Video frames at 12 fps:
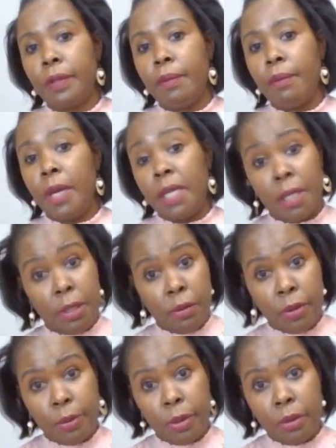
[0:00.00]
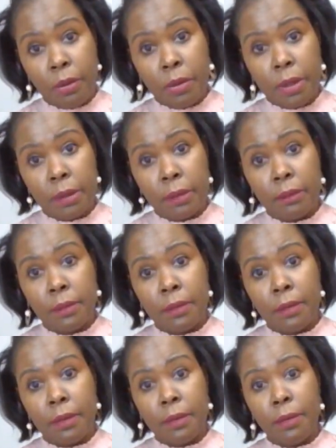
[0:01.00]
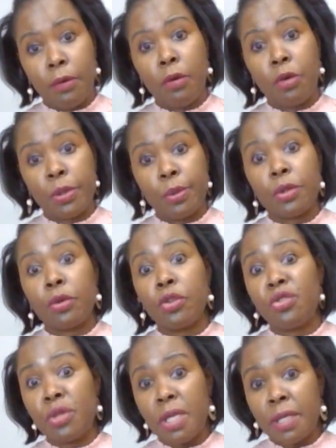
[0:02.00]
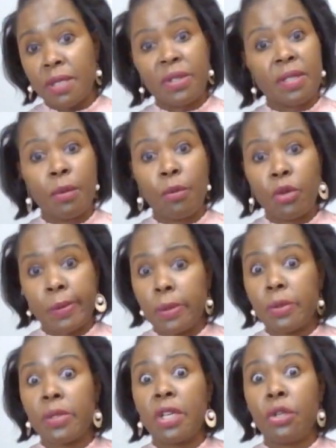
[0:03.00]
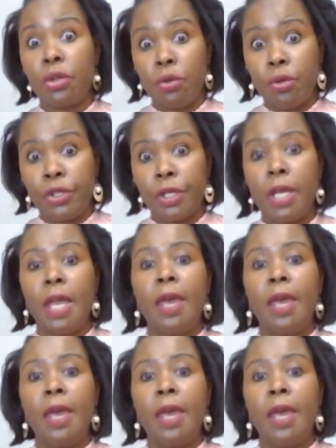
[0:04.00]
mainly hospitals or hospital units, because some hospitals are huge.